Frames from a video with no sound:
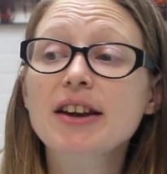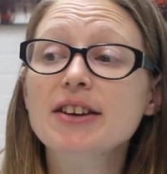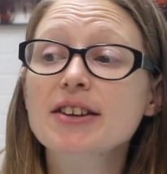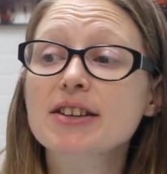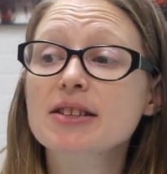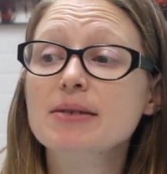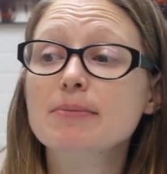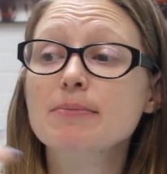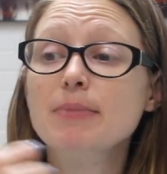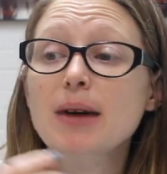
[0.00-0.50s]
It
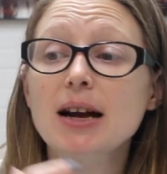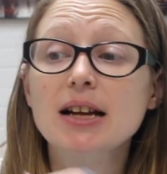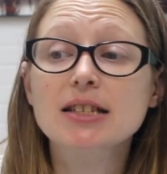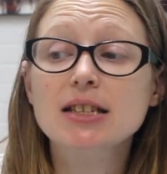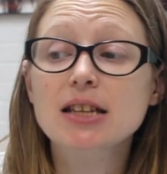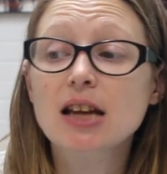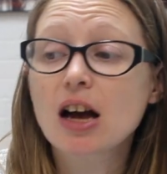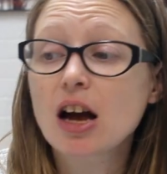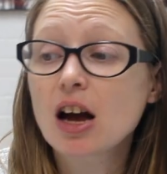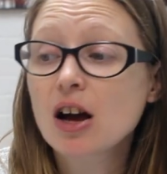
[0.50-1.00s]
doesn't
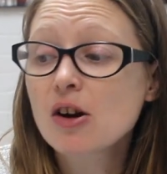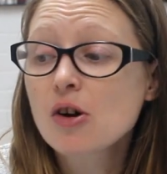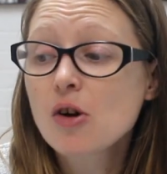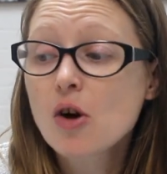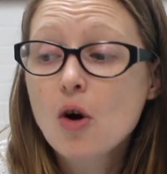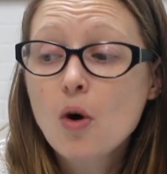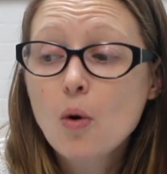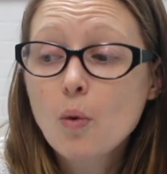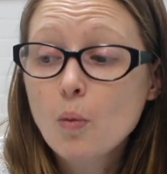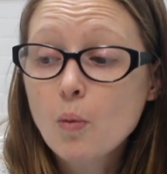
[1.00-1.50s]
matter
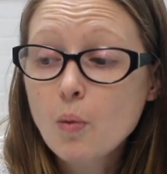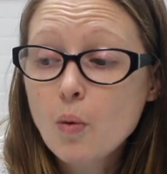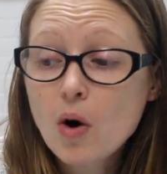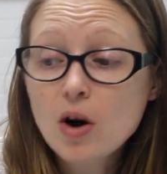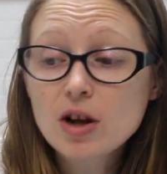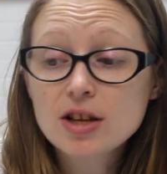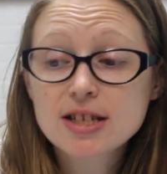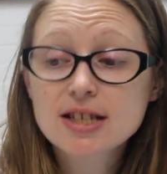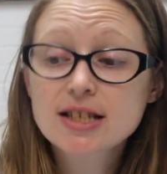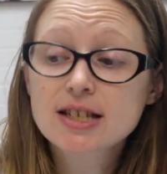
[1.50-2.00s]

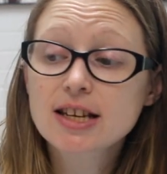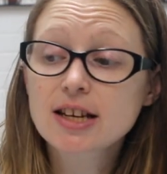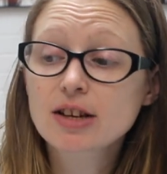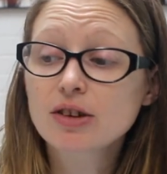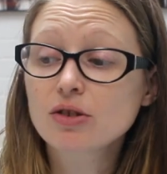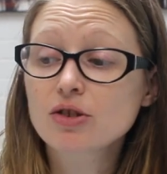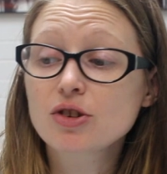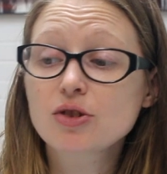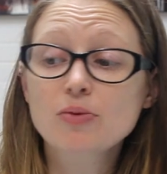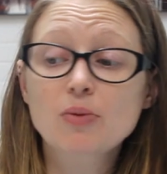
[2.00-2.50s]
what
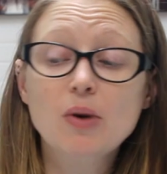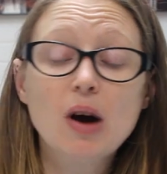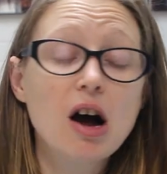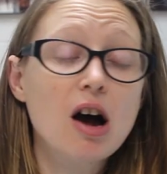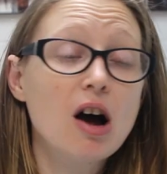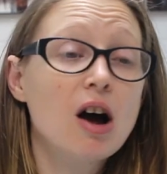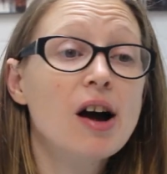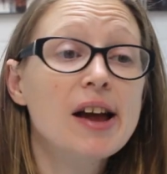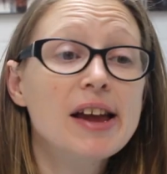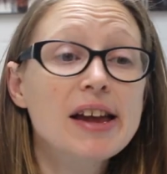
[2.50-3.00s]
skill you
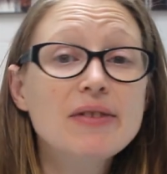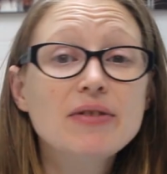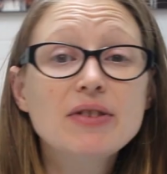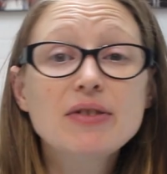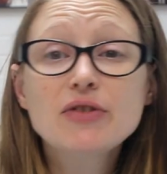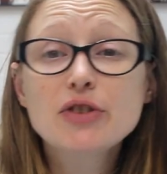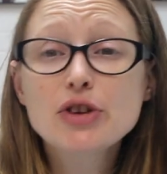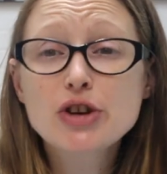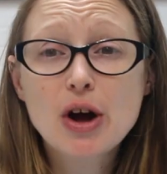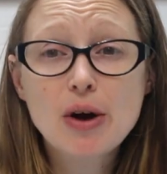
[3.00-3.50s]
are, even
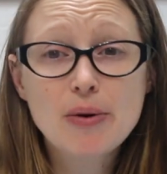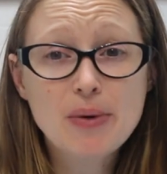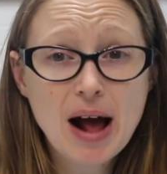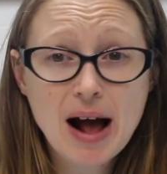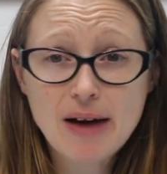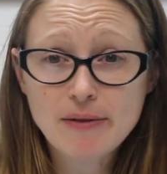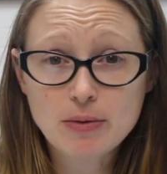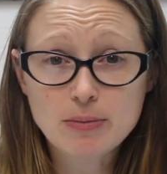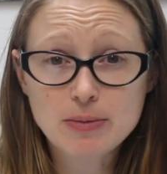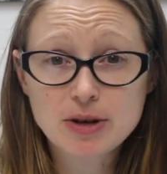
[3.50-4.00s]
if you don't
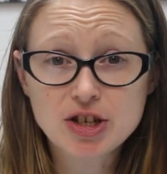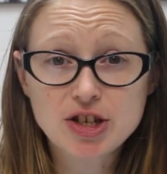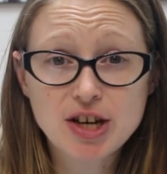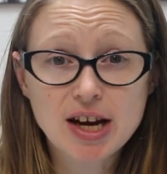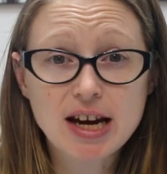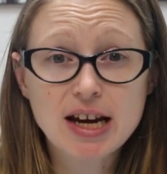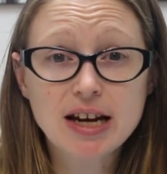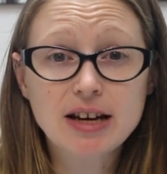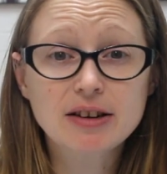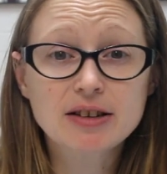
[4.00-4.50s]
have a
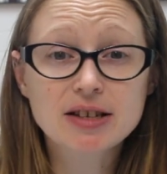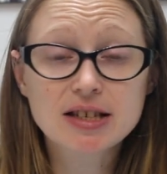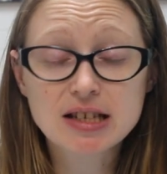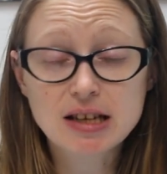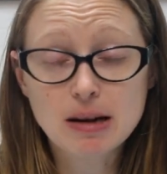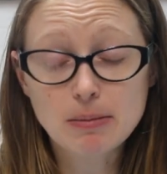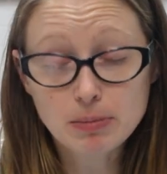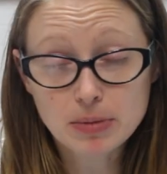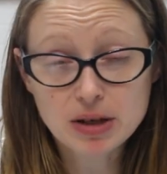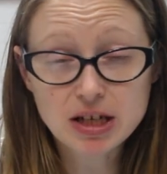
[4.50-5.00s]
machine,
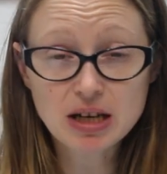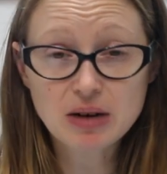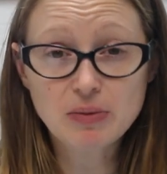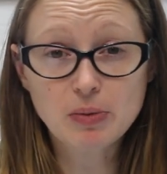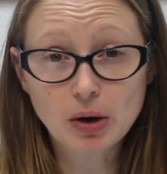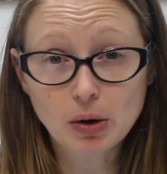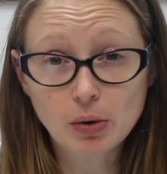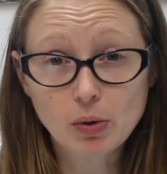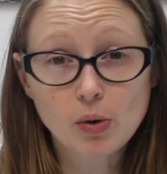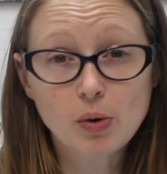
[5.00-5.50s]
somebody
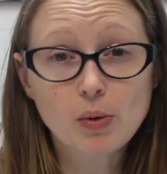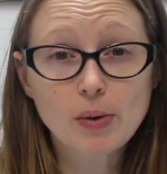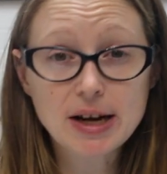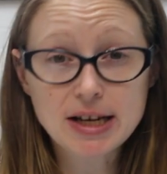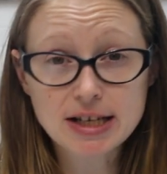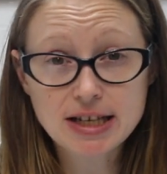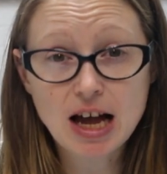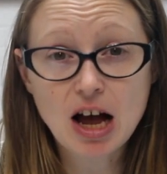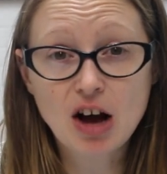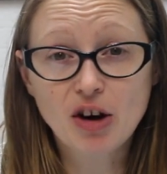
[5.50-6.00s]
will
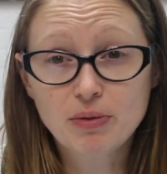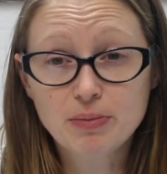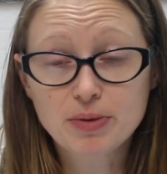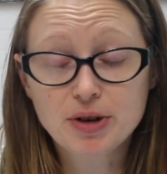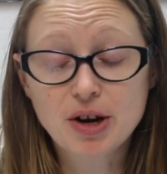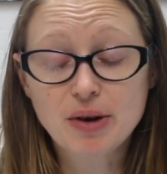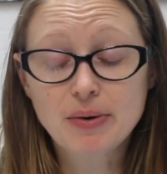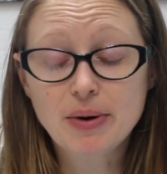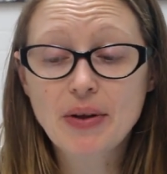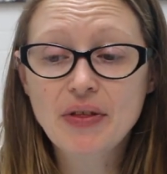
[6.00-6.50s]
always
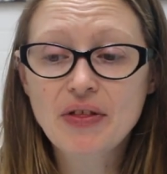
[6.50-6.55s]
help you.